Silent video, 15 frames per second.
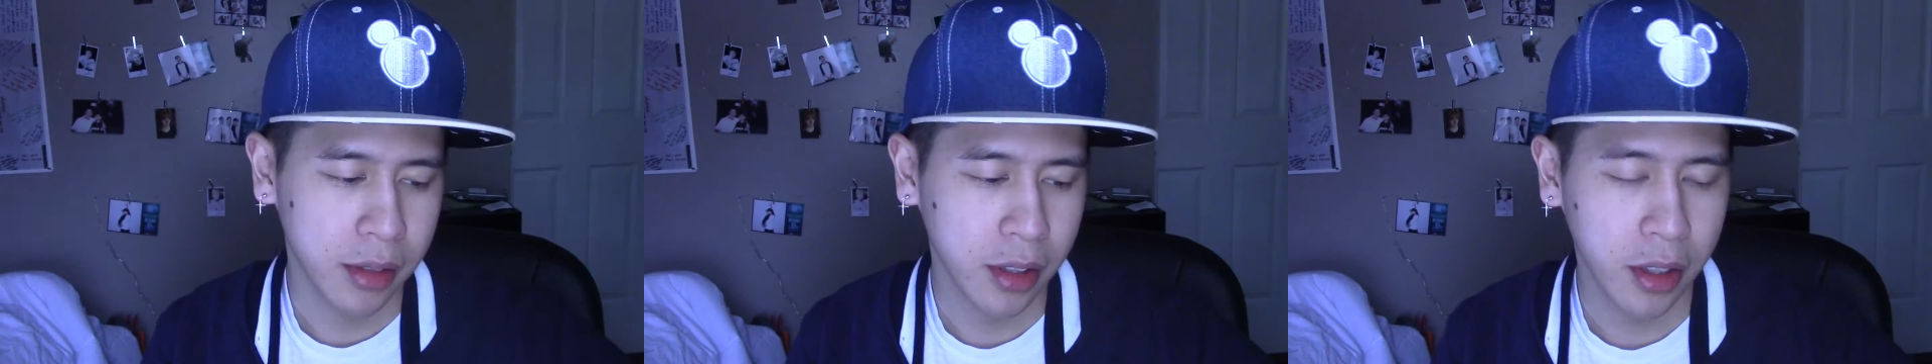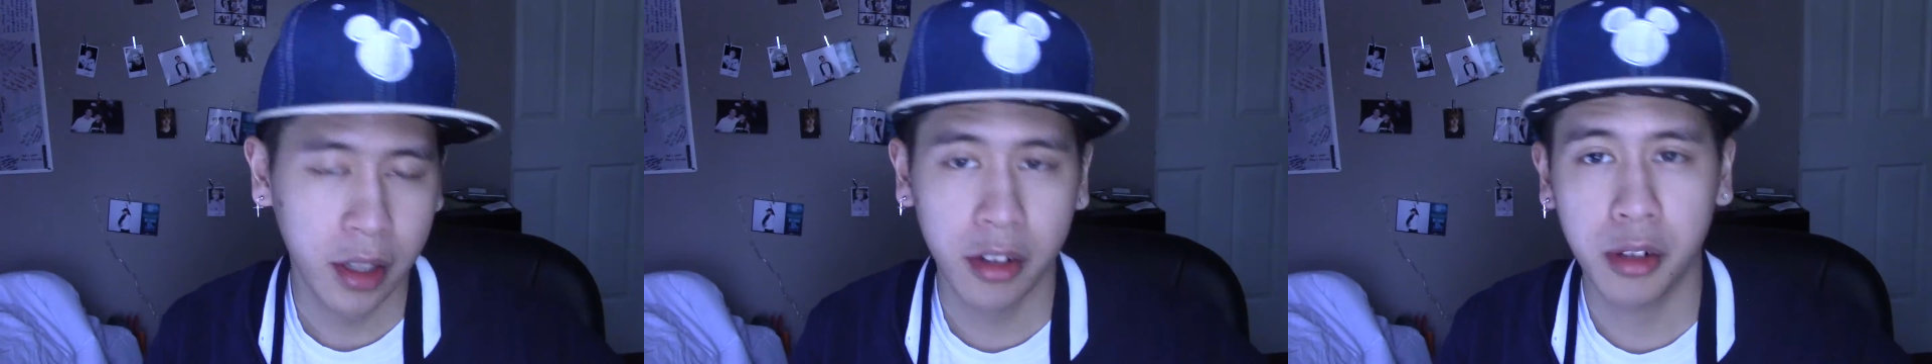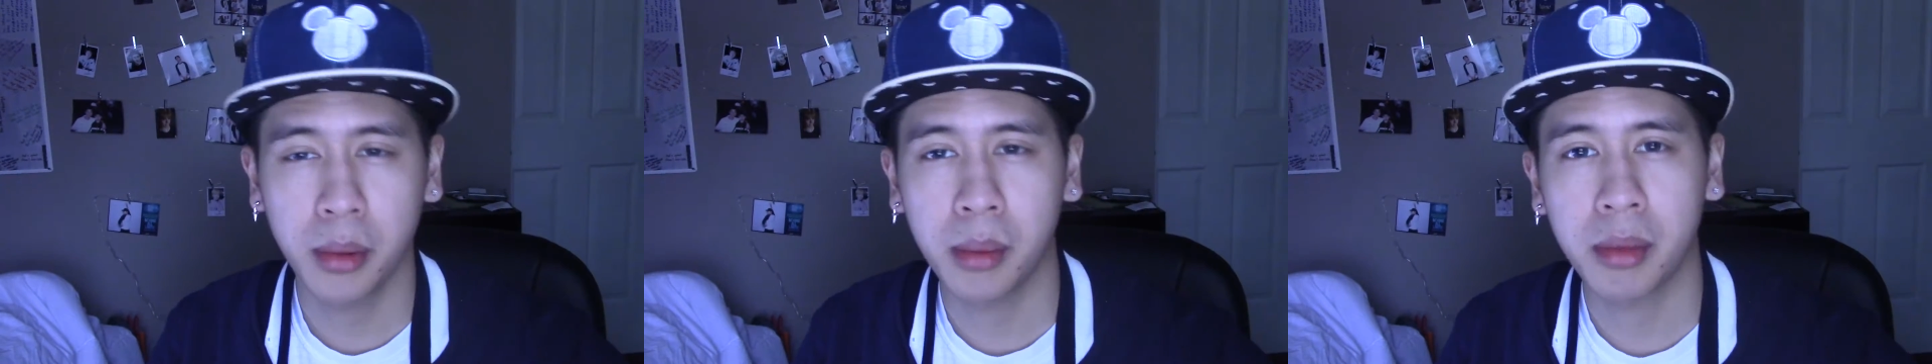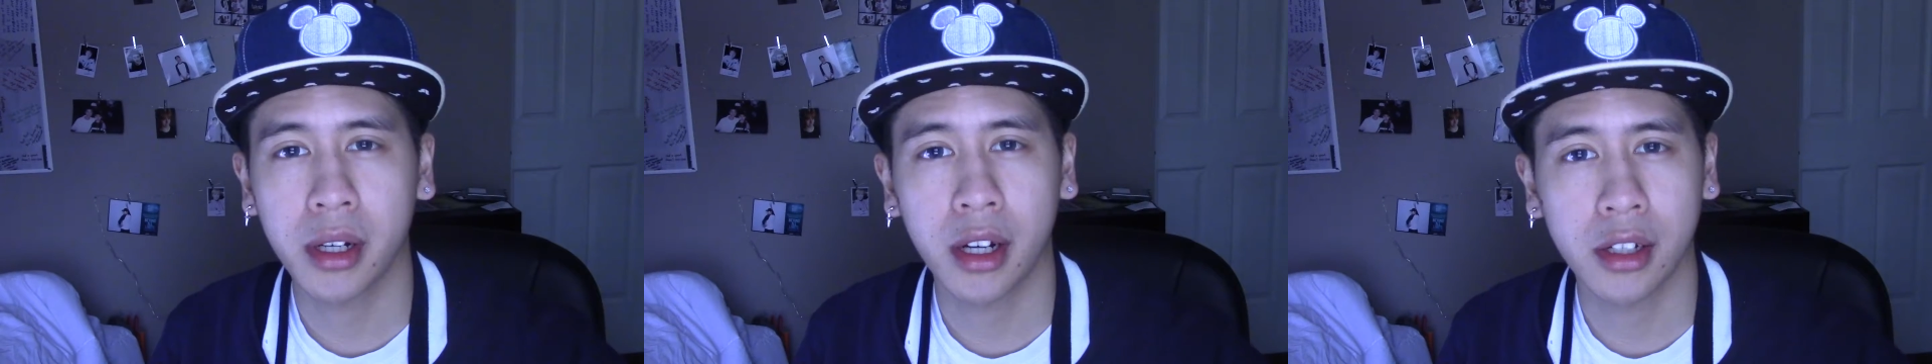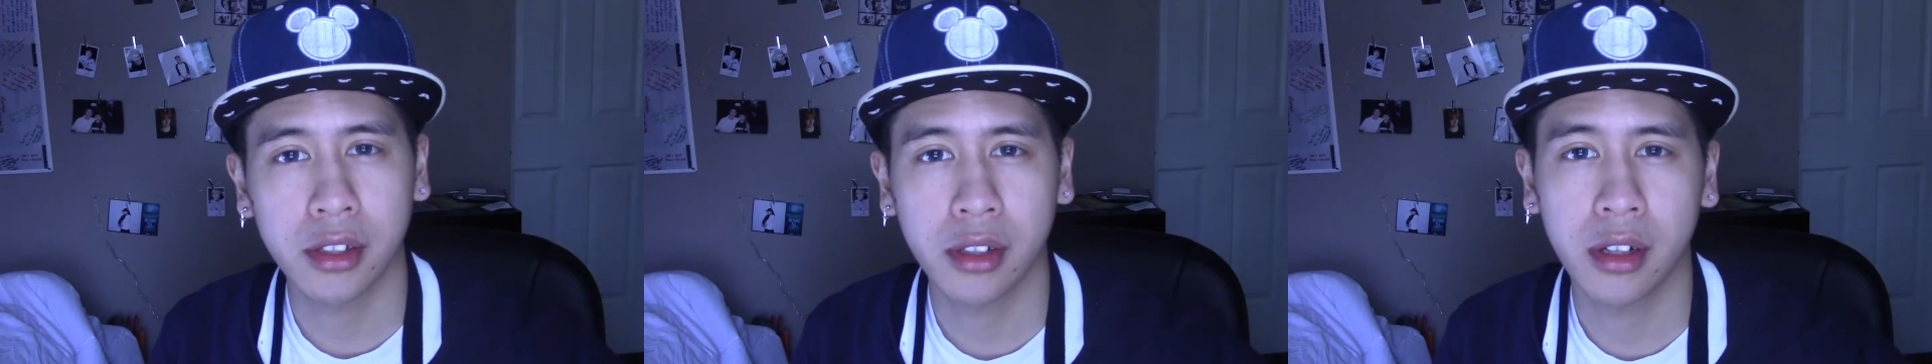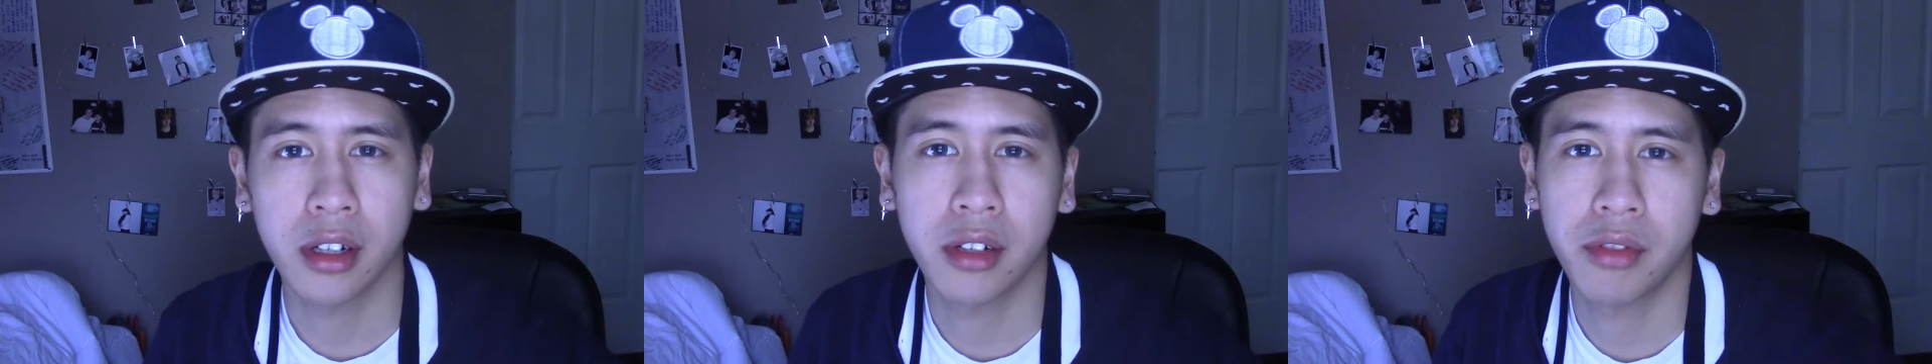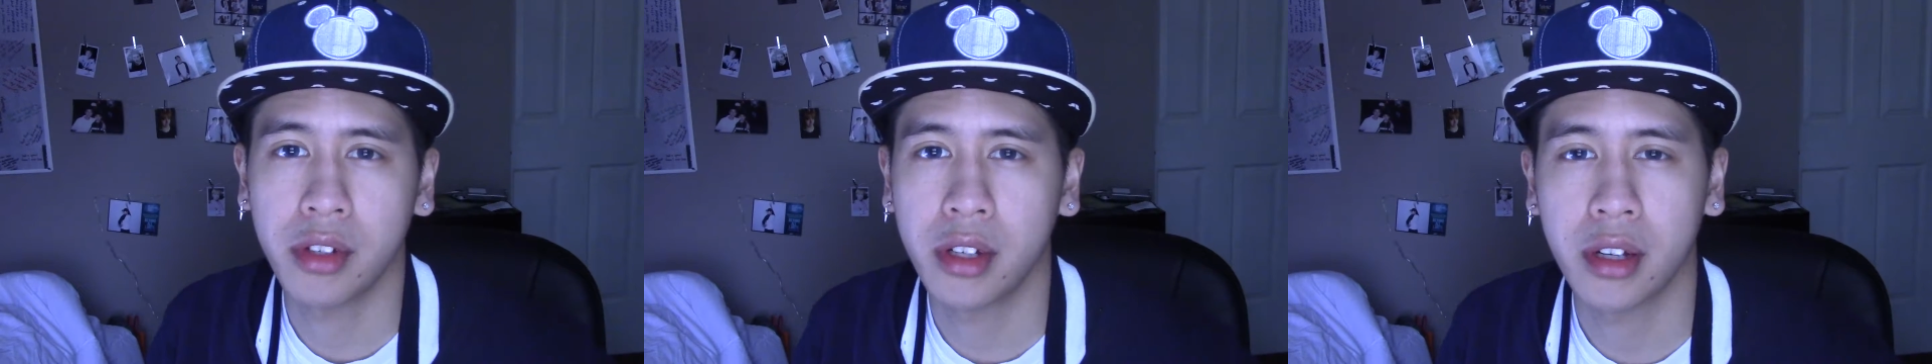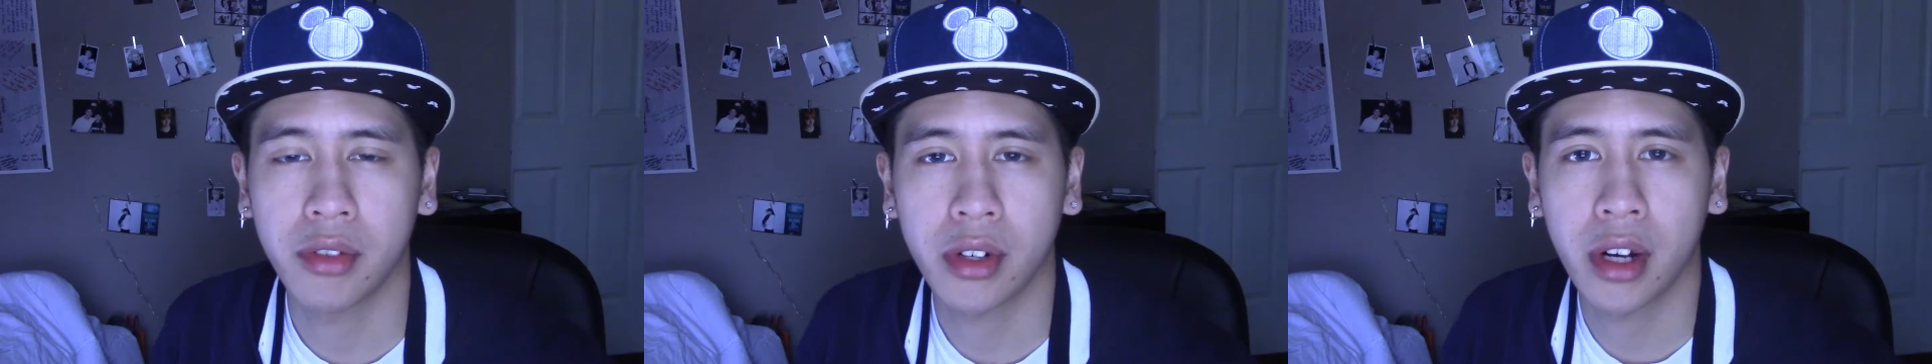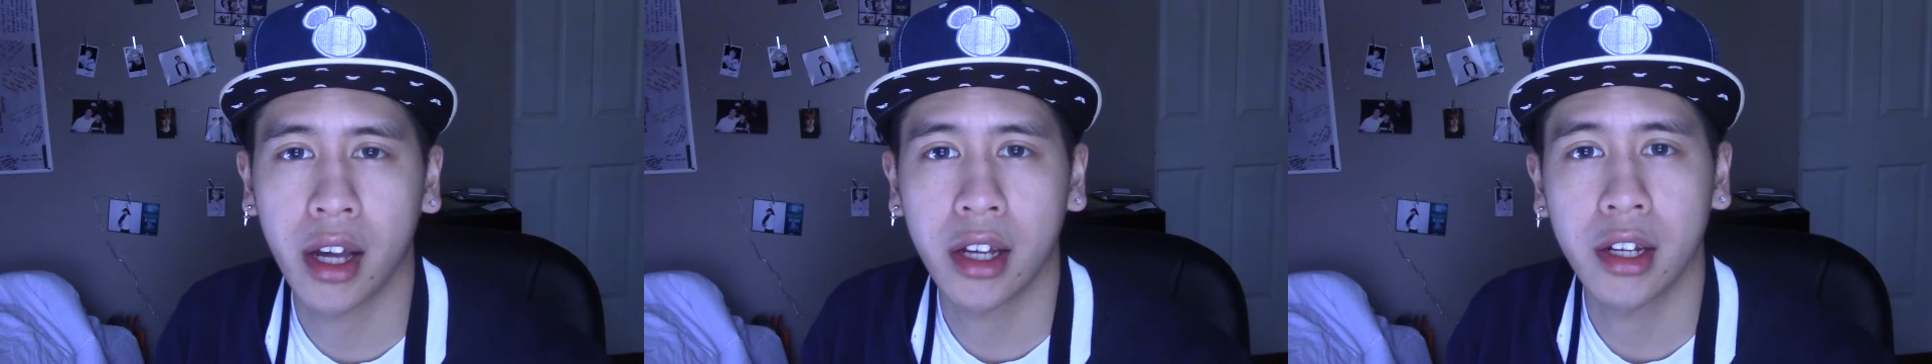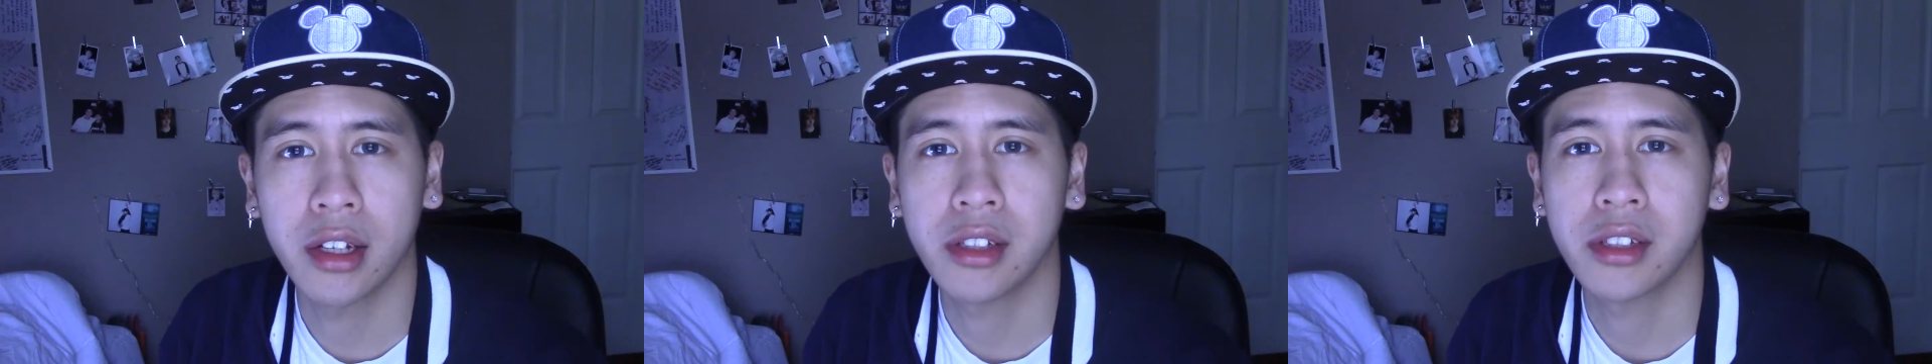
So you can remember Katsucon if you never had any